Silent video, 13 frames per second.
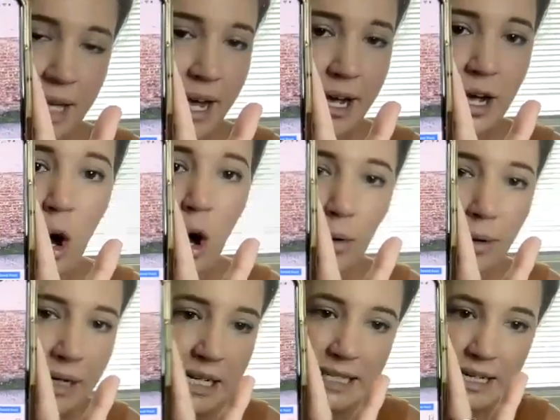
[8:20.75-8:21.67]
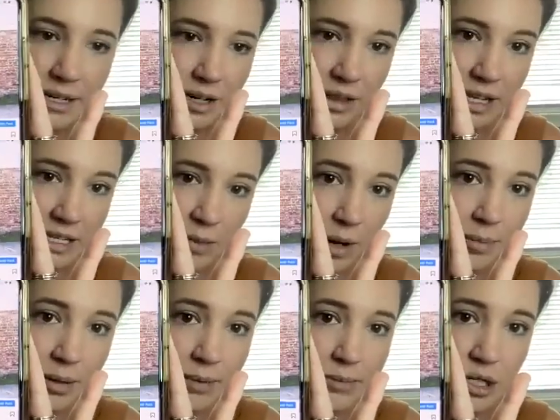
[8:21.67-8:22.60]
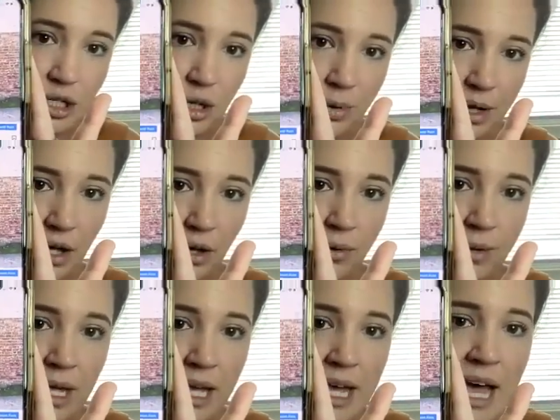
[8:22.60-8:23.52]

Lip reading: I already did it on this one, but I'm just showing you.